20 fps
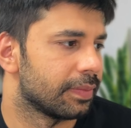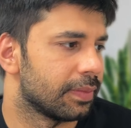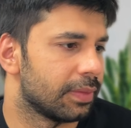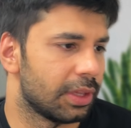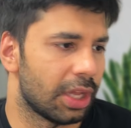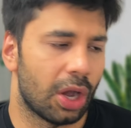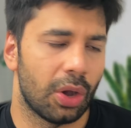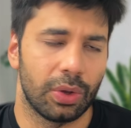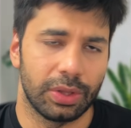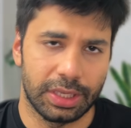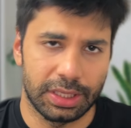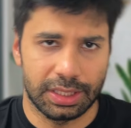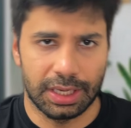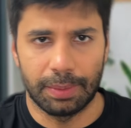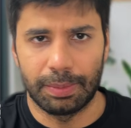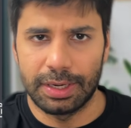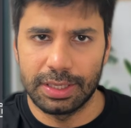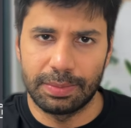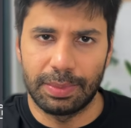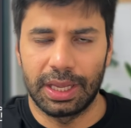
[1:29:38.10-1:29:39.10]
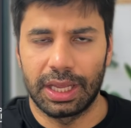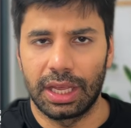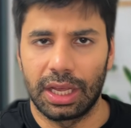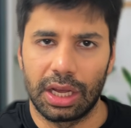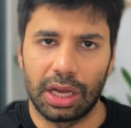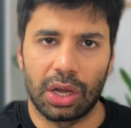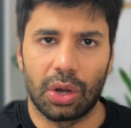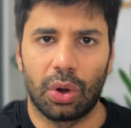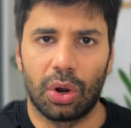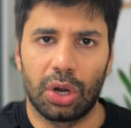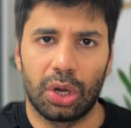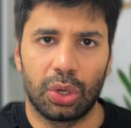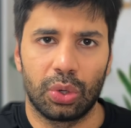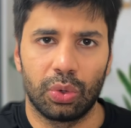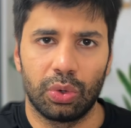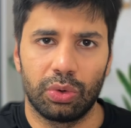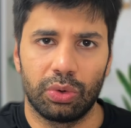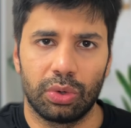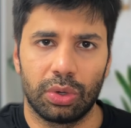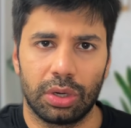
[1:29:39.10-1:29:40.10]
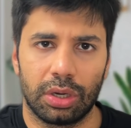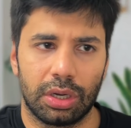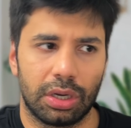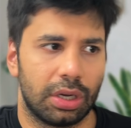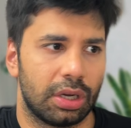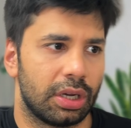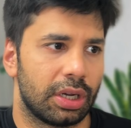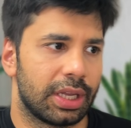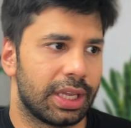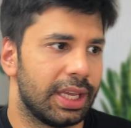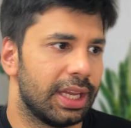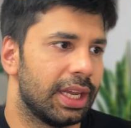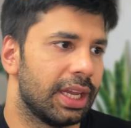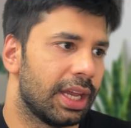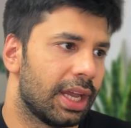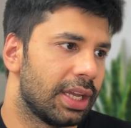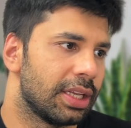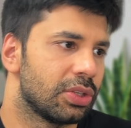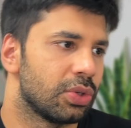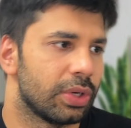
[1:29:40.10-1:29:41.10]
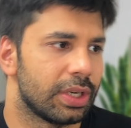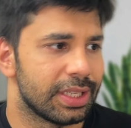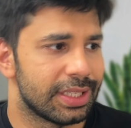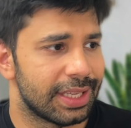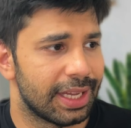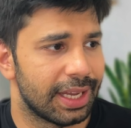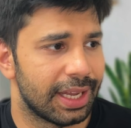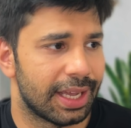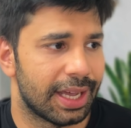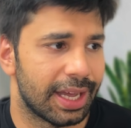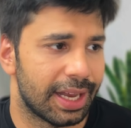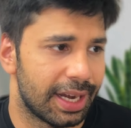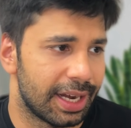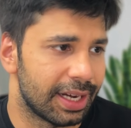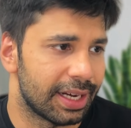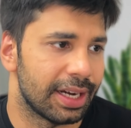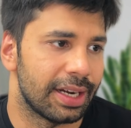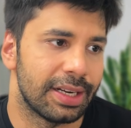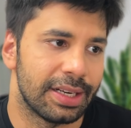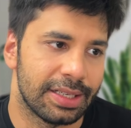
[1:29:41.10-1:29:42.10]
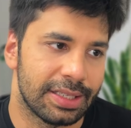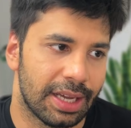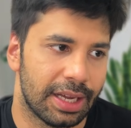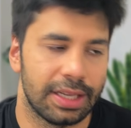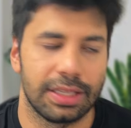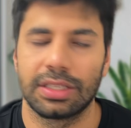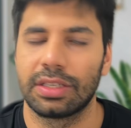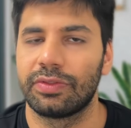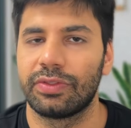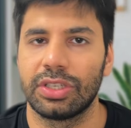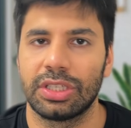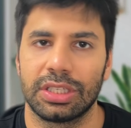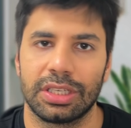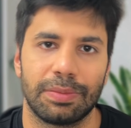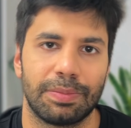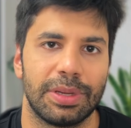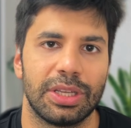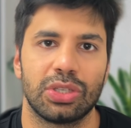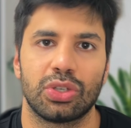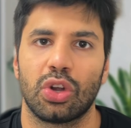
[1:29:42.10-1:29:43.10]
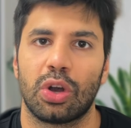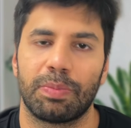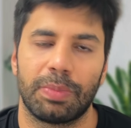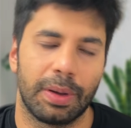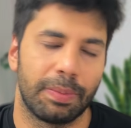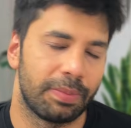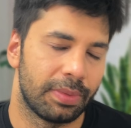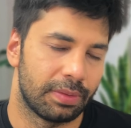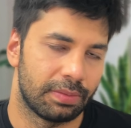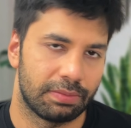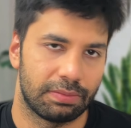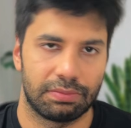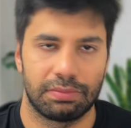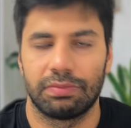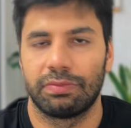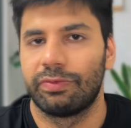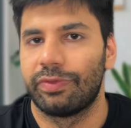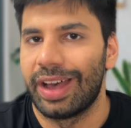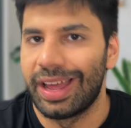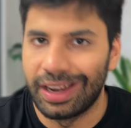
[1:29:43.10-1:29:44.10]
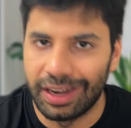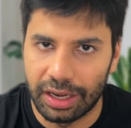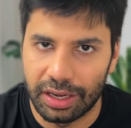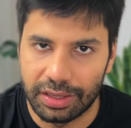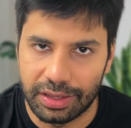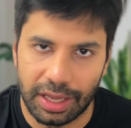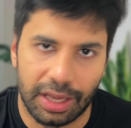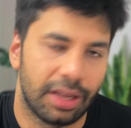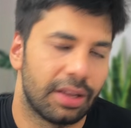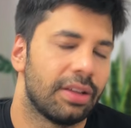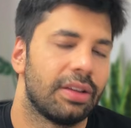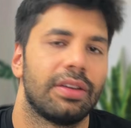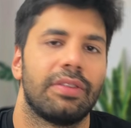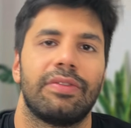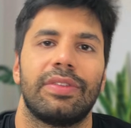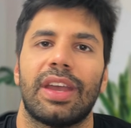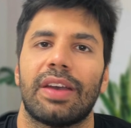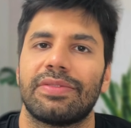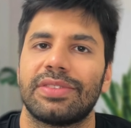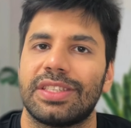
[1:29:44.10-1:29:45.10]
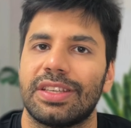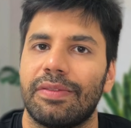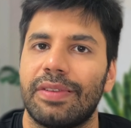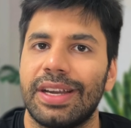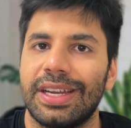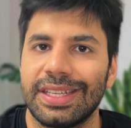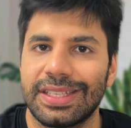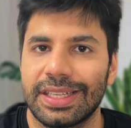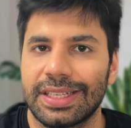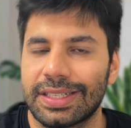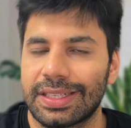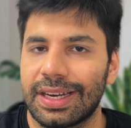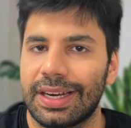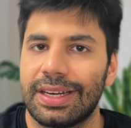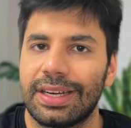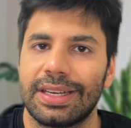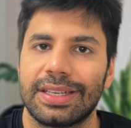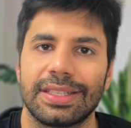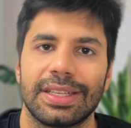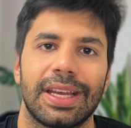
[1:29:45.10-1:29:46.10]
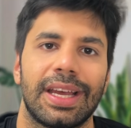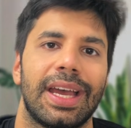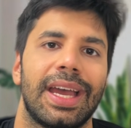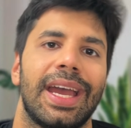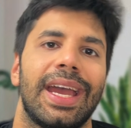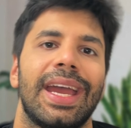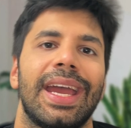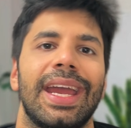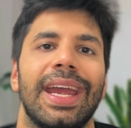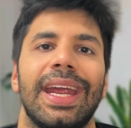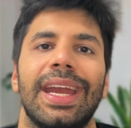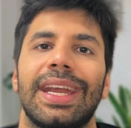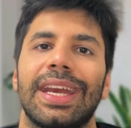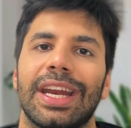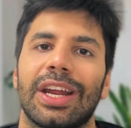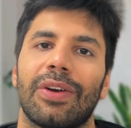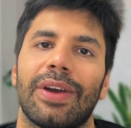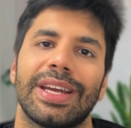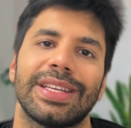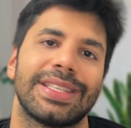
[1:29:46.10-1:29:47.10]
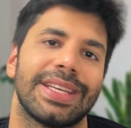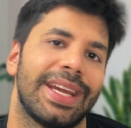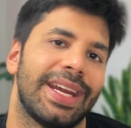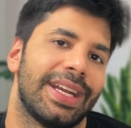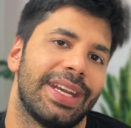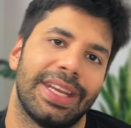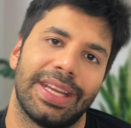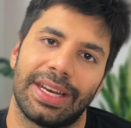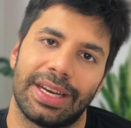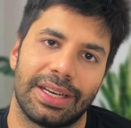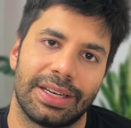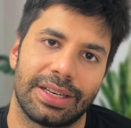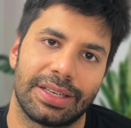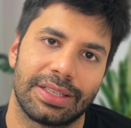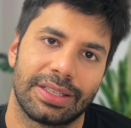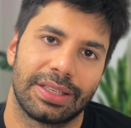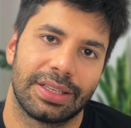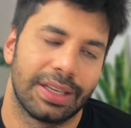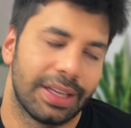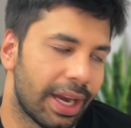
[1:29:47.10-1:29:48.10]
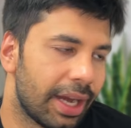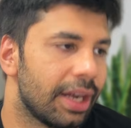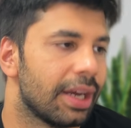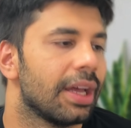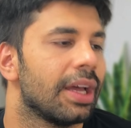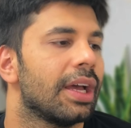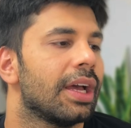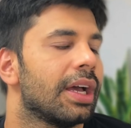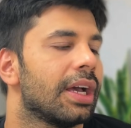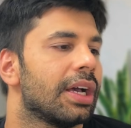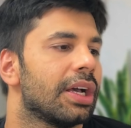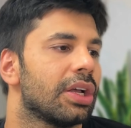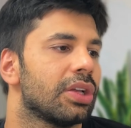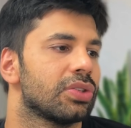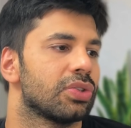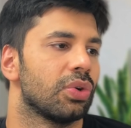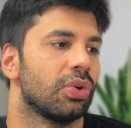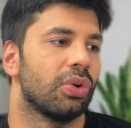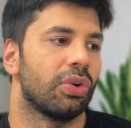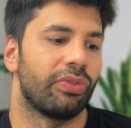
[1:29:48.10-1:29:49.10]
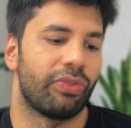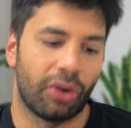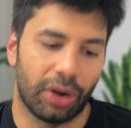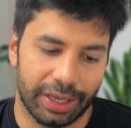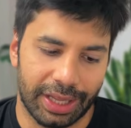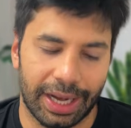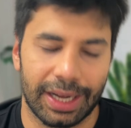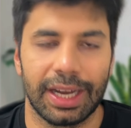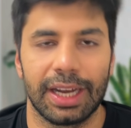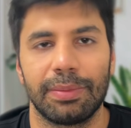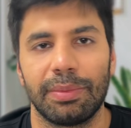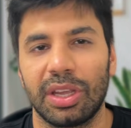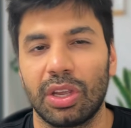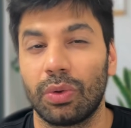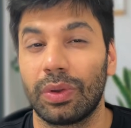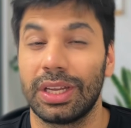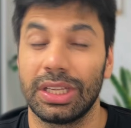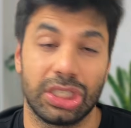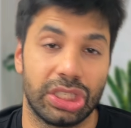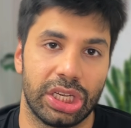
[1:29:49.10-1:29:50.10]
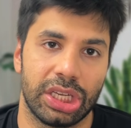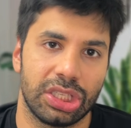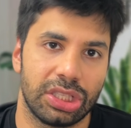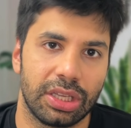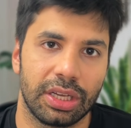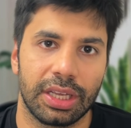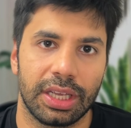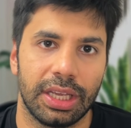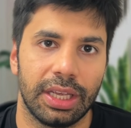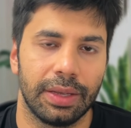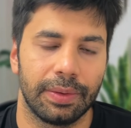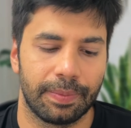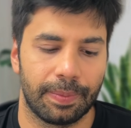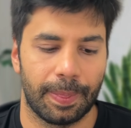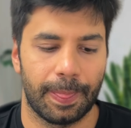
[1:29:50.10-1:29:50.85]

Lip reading: Now this time it is making a call to KeyAI. So it is saying current credits are insufficient. Please top up. Valid thing. We have 76 credits. It requires 80 credits, right? So for that, let me quickly change the key.